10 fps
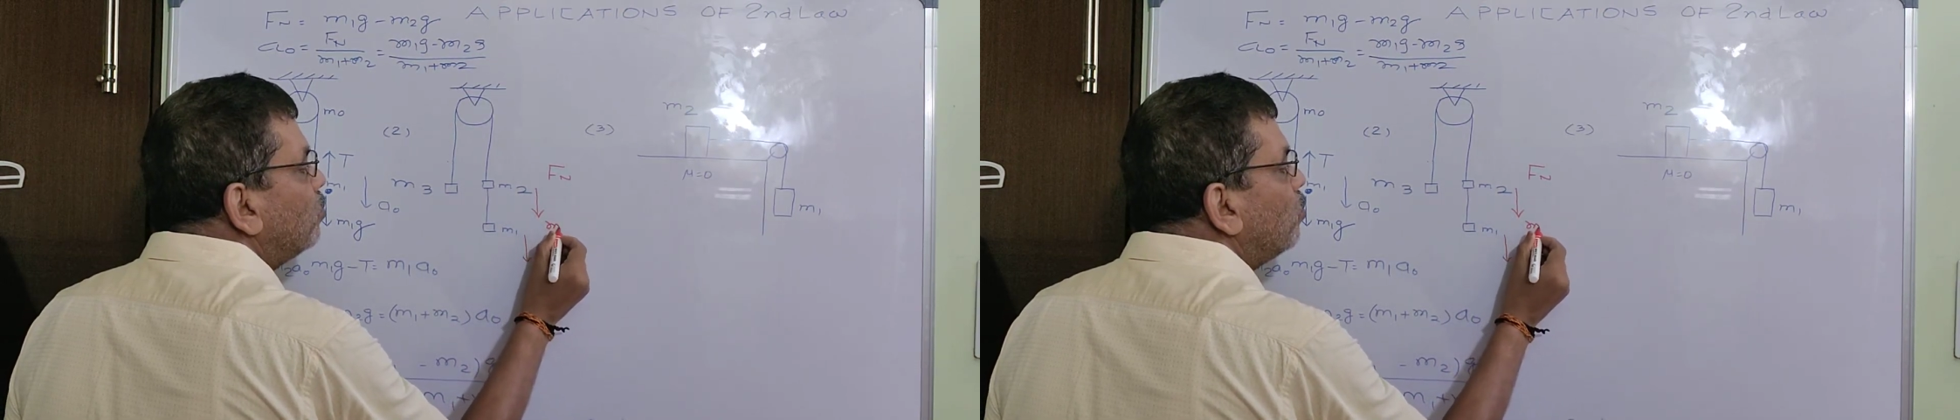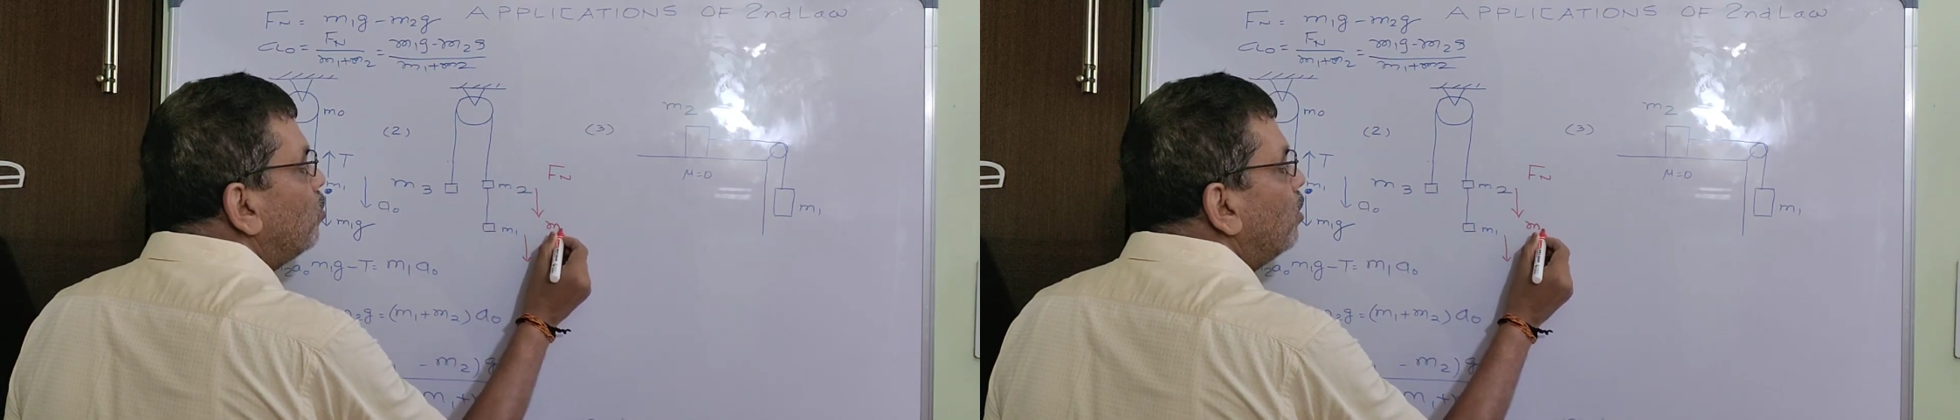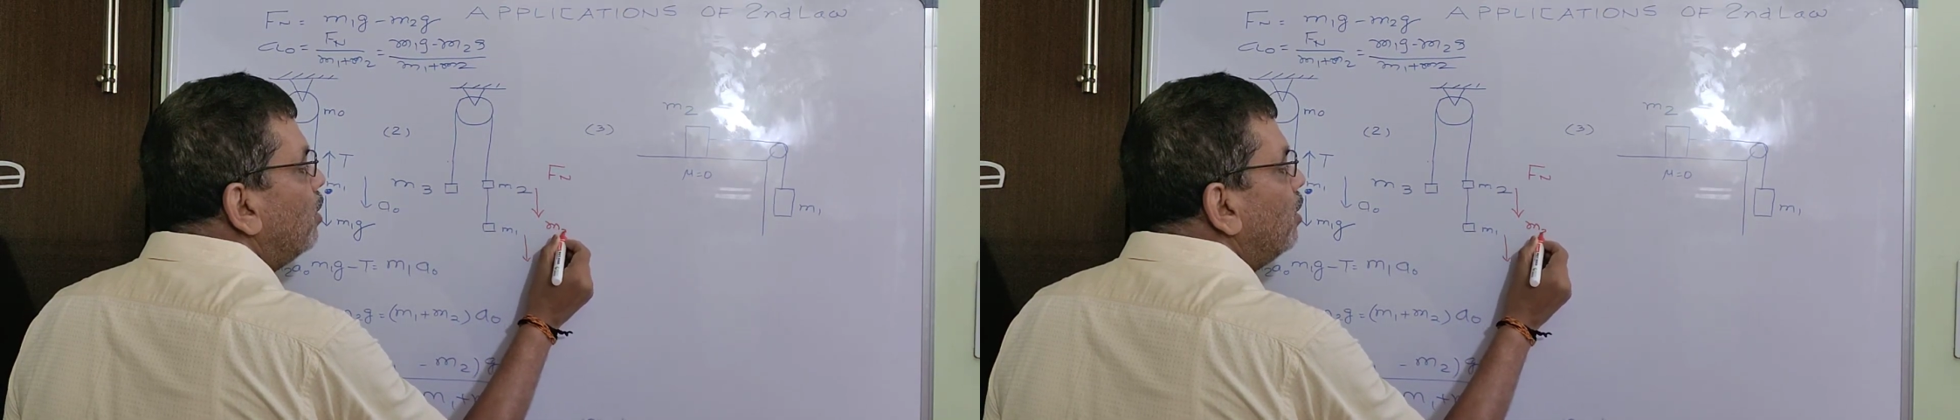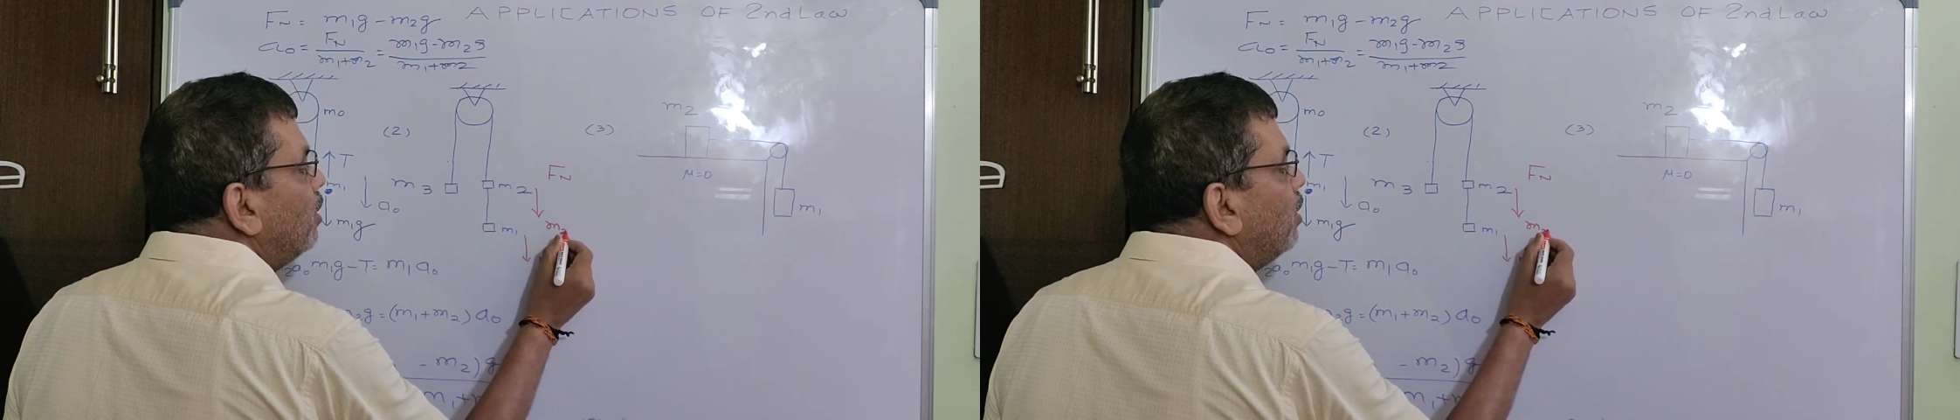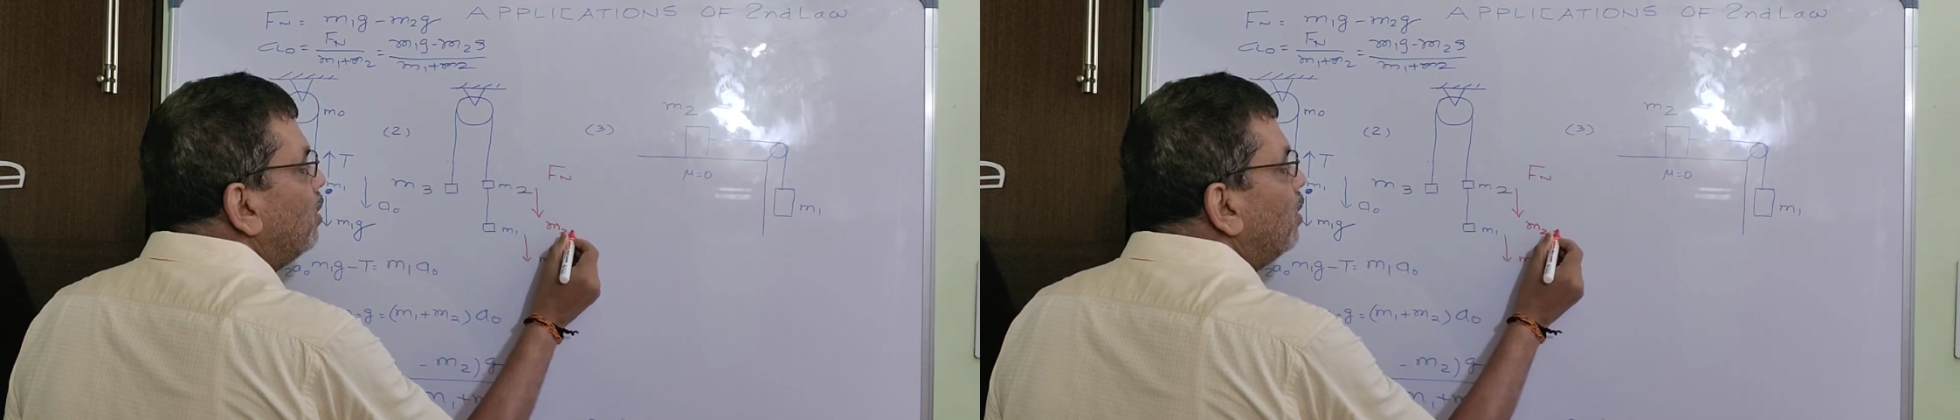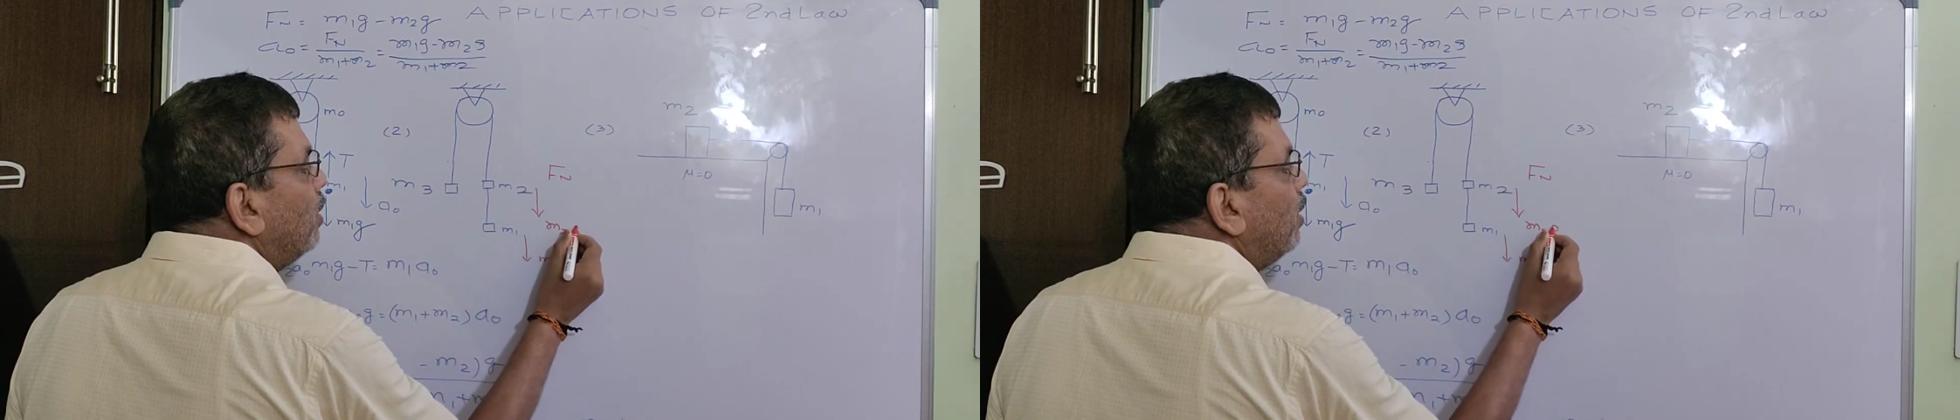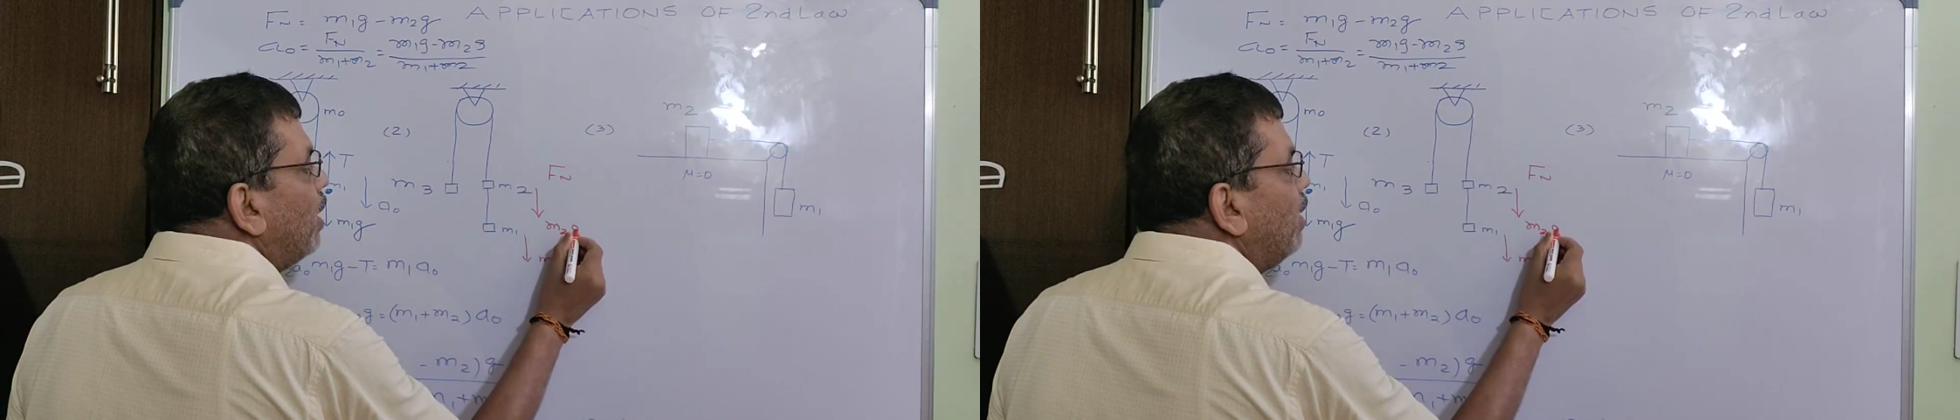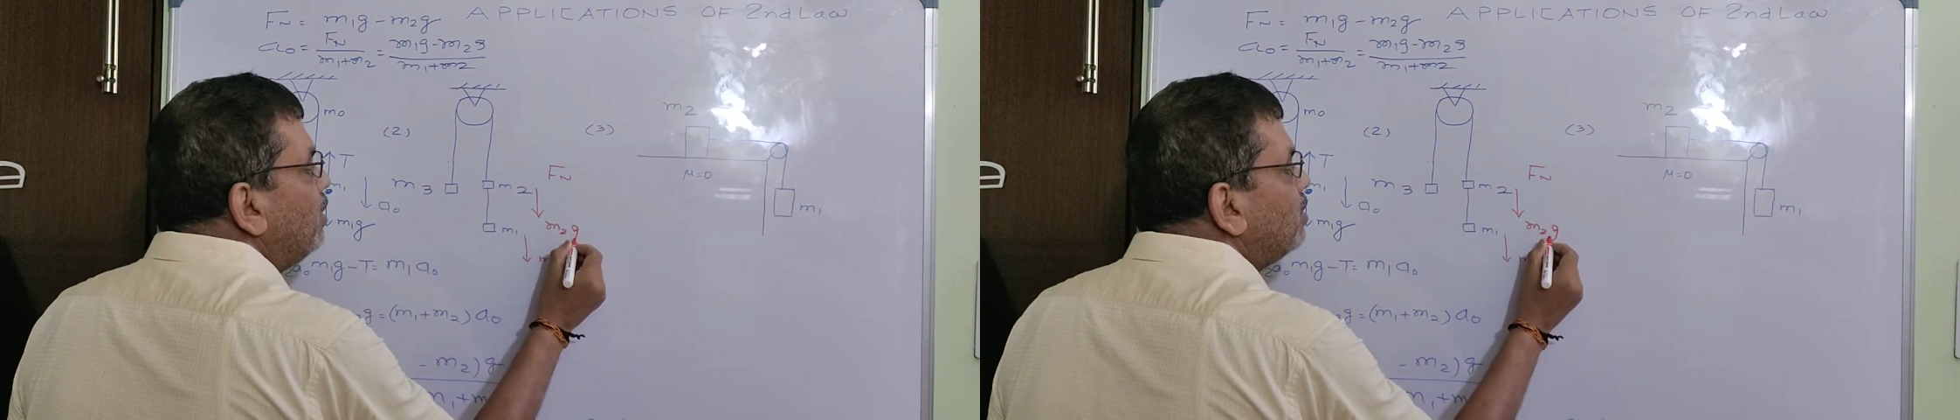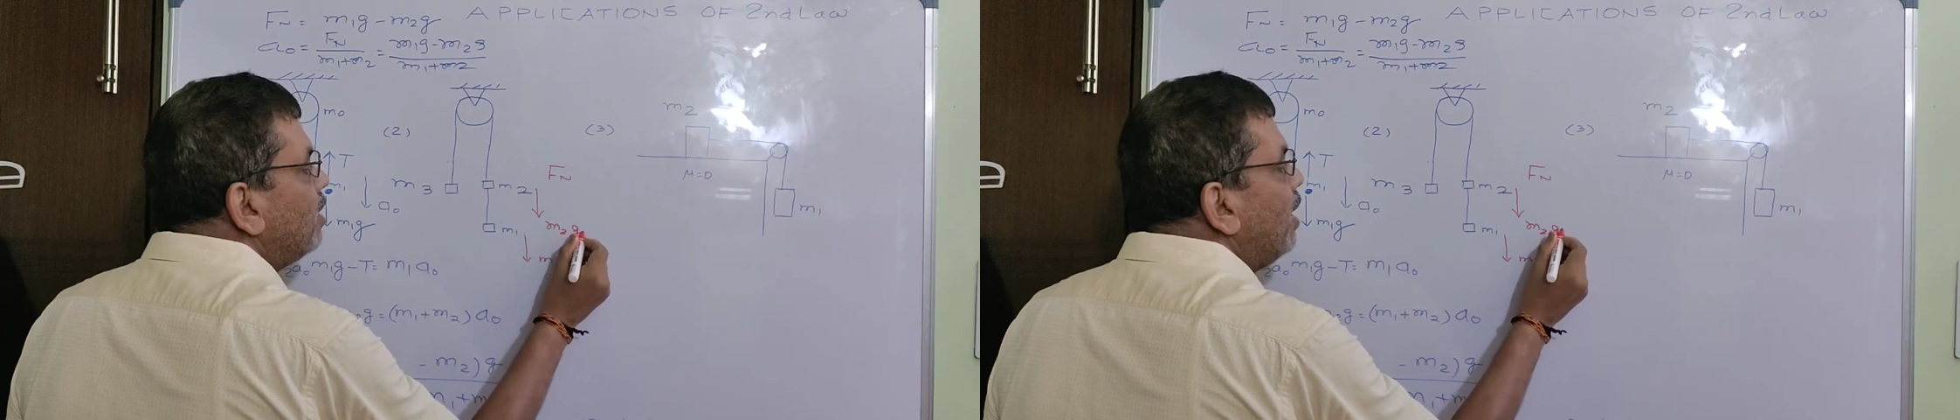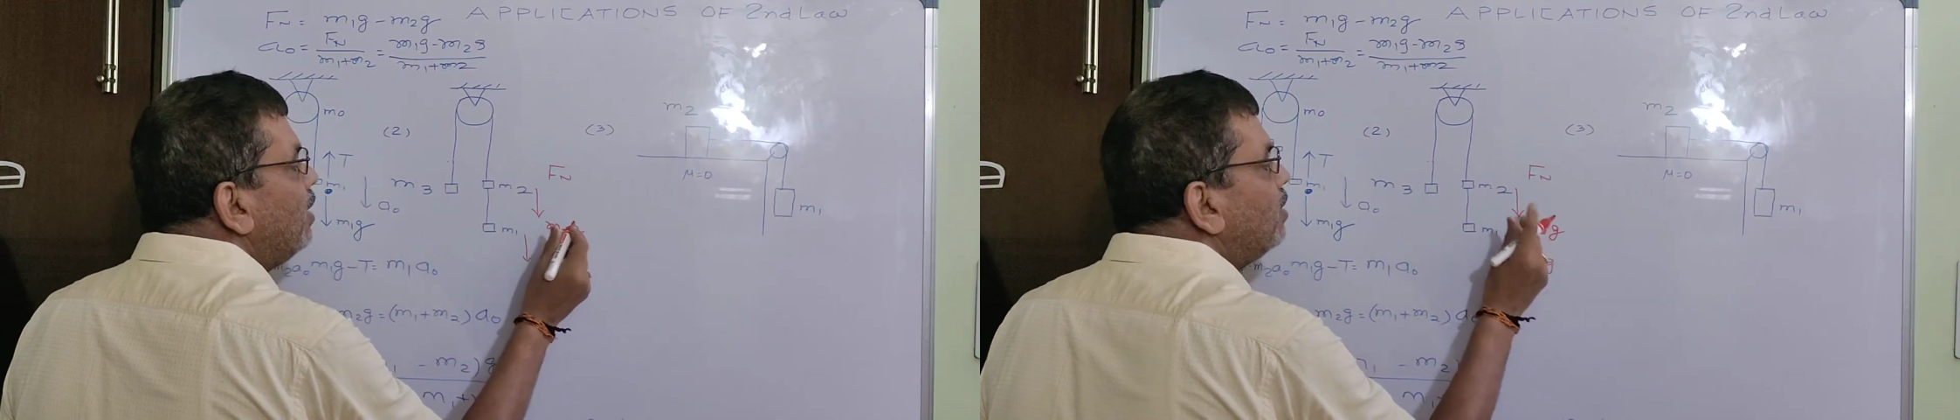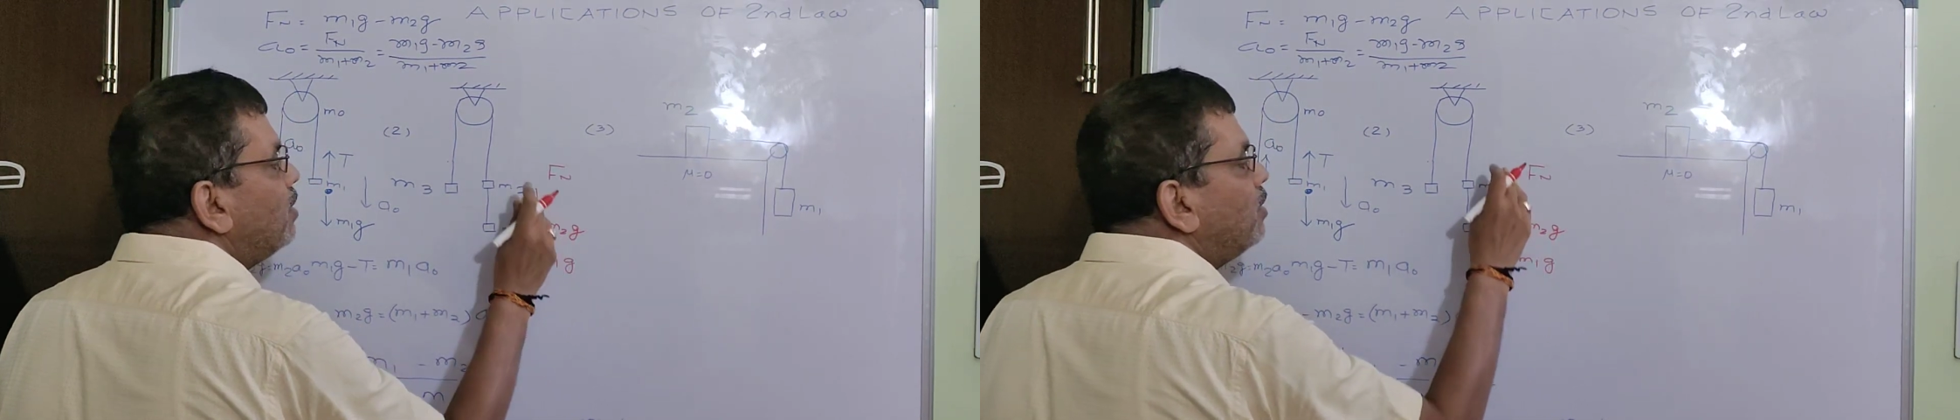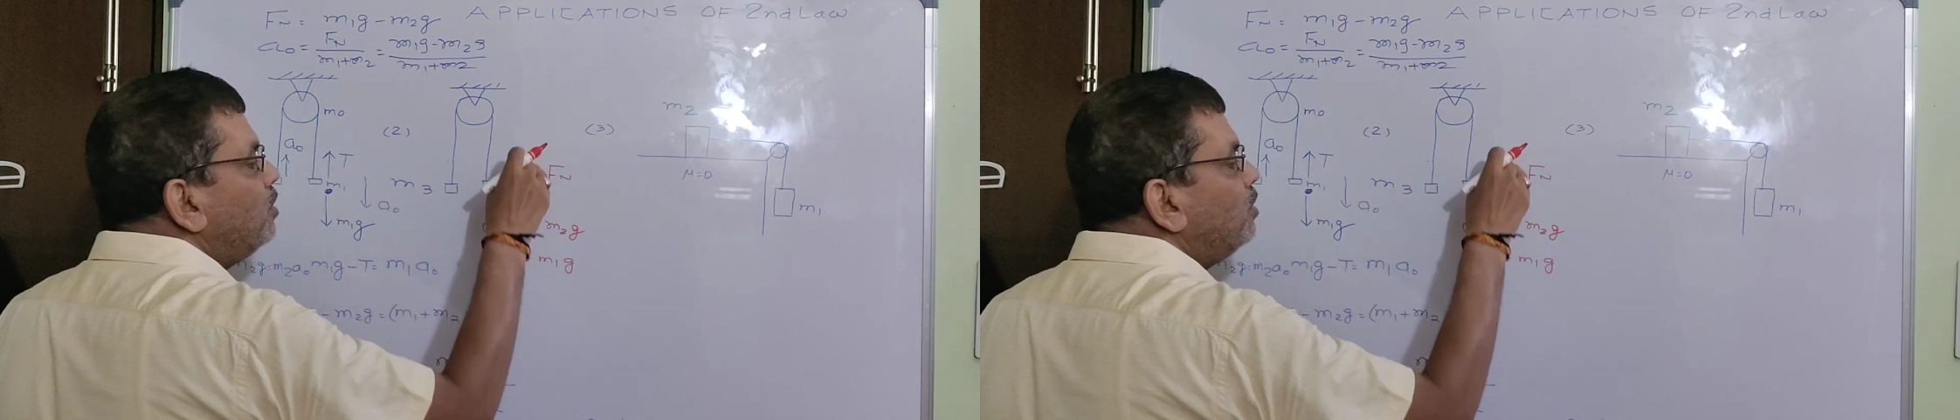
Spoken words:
So right side